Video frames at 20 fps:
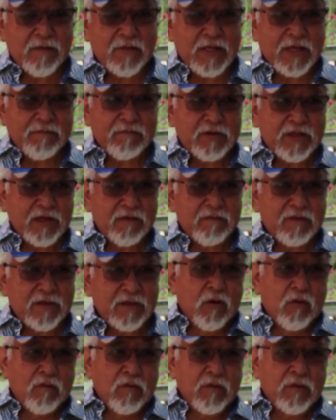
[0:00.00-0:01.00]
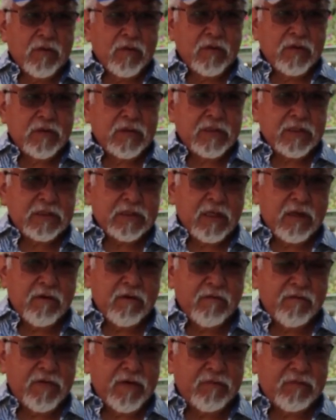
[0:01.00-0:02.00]
they've given over
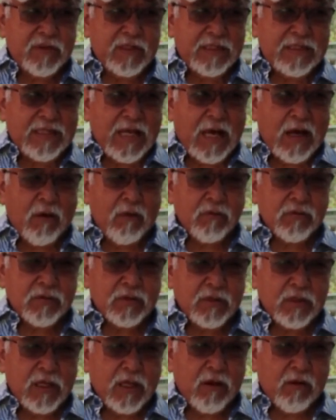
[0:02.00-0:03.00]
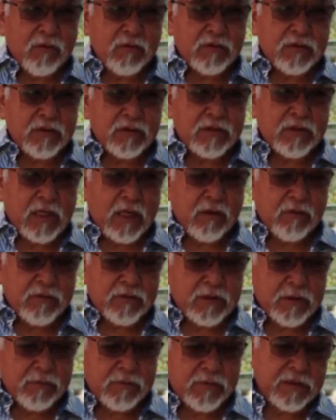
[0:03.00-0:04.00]
$650,000 in
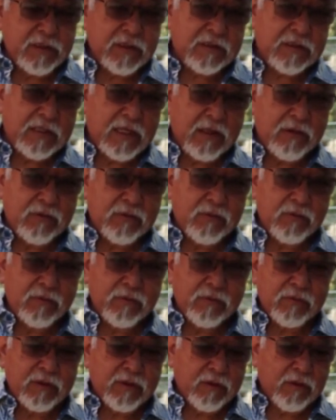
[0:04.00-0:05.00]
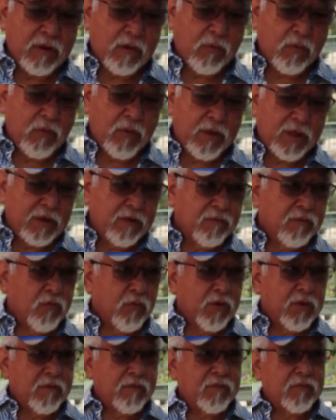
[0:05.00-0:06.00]
scholarships. We just got through awarding
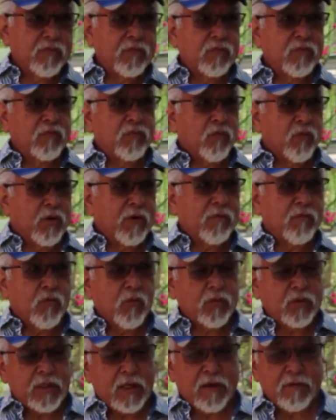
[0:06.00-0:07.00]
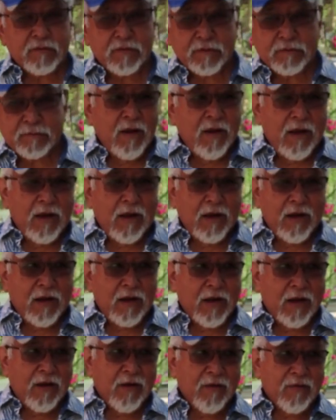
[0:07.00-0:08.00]
$44,000. And
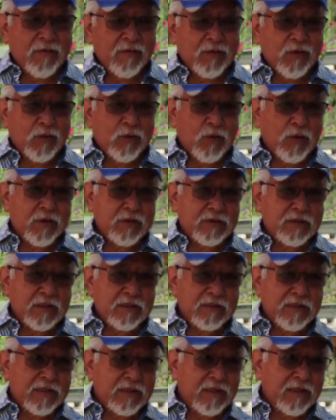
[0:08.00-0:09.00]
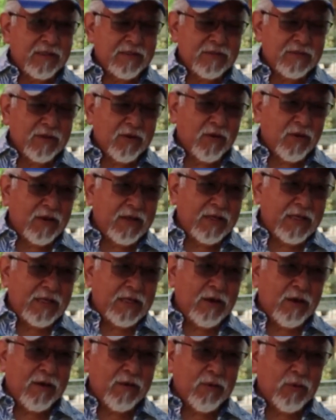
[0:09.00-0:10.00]
versus is
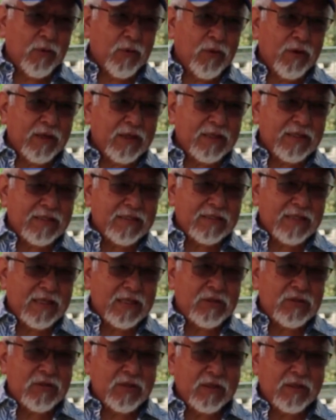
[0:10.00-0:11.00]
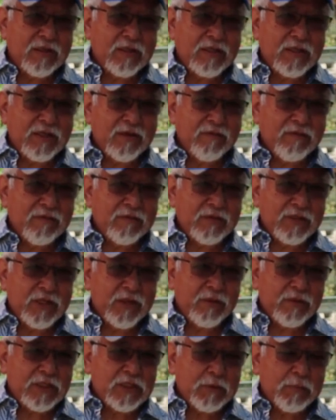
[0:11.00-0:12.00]
any other organization,
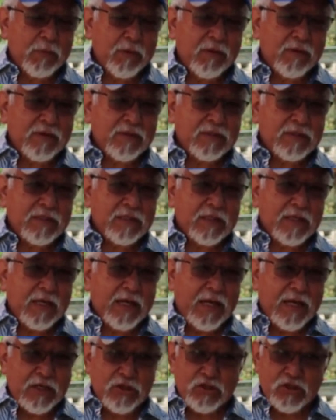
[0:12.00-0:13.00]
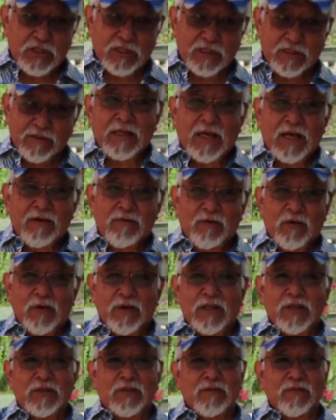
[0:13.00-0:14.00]
they're experiencing aging. They had
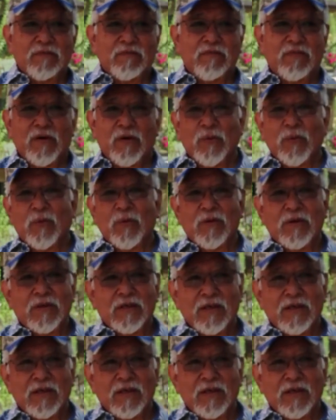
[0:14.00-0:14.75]
voted to fold